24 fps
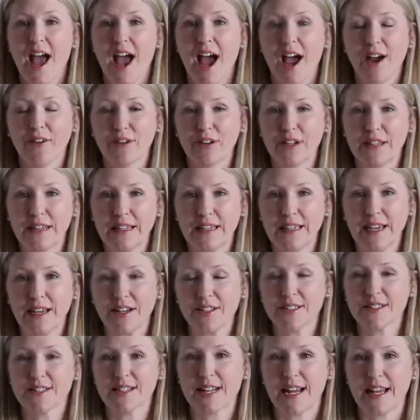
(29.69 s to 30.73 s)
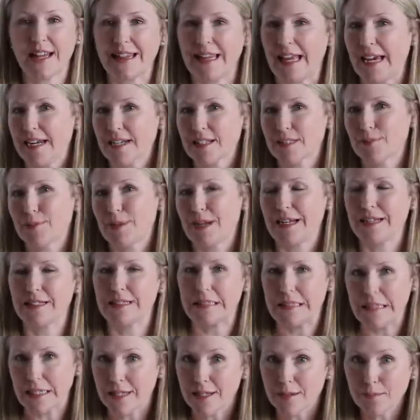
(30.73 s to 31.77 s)
everything else that I liked but I
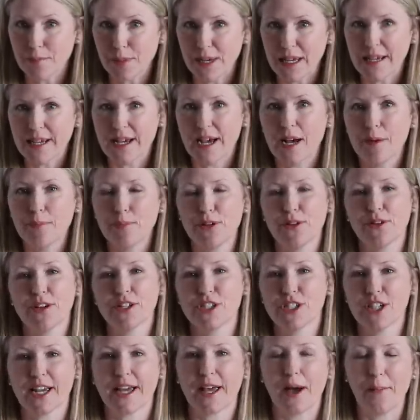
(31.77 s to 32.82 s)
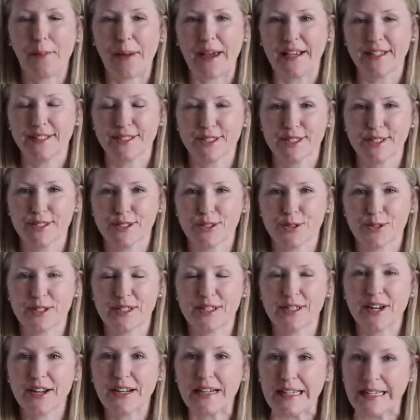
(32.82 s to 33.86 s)
didn't pick up, you can check out my Insta
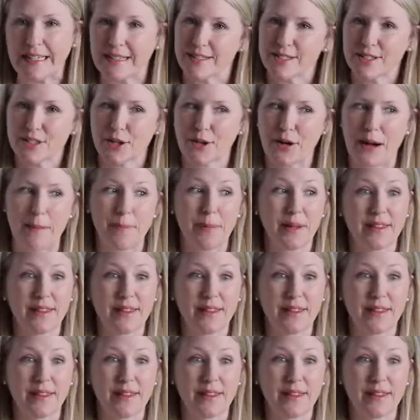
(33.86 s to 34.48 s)
stories on Instagram.